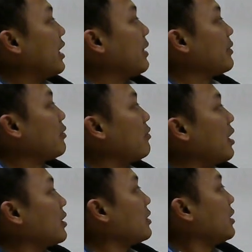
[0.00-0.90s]
if you
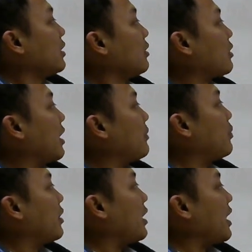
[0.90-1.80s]
want, you can
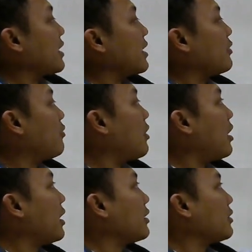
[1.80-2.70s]
plug x and
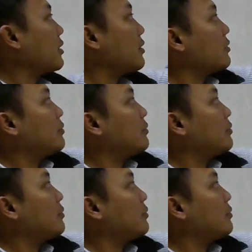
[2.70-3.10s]
y, you know,